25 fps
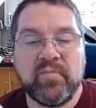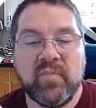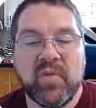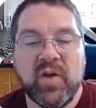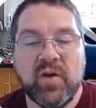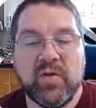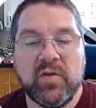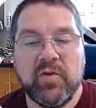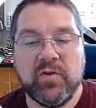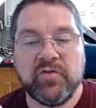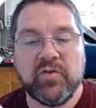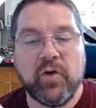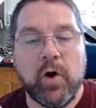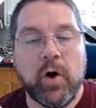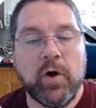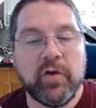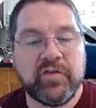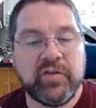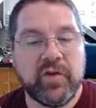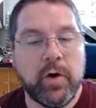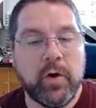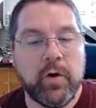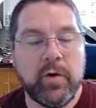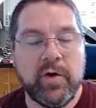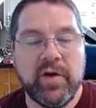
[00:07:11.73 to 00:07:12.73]
There's
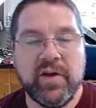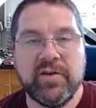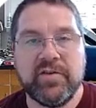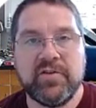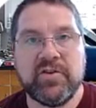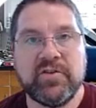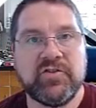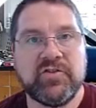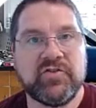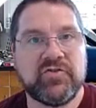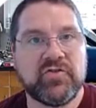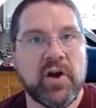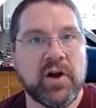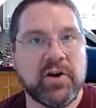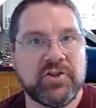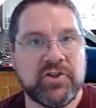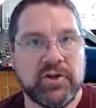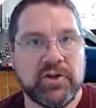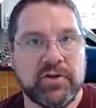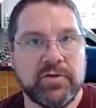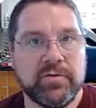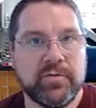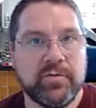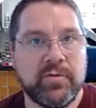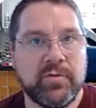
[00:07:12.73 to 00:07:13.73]
also in
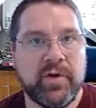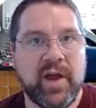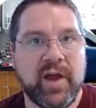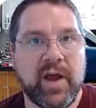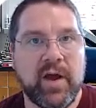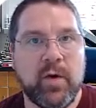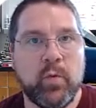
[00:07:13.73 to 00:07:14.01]
construction, okay,